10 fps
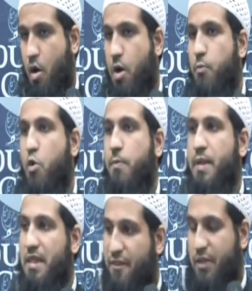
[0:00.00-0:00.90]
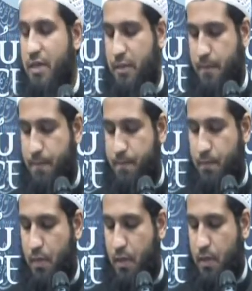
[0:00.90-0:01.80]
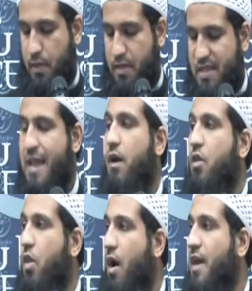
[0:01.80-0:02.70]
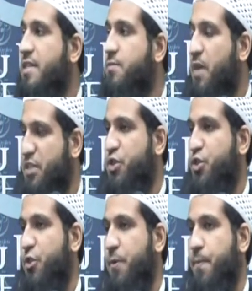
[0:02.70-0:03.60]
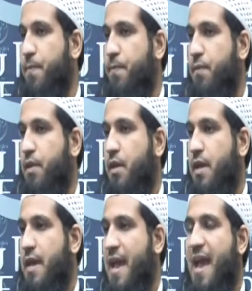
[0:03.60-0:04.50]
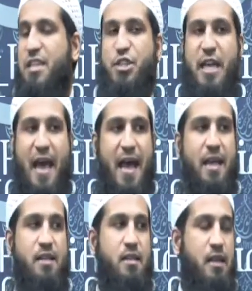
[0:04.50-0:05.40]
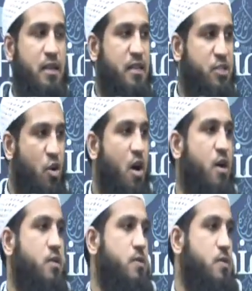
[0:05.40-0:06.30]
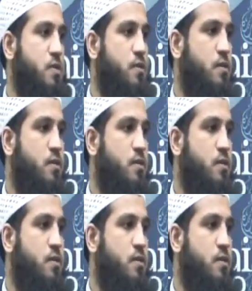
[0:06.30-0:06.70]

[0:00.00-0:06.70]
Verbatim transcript: are more beloved than Allah, His Messenger, and jihad in His cause,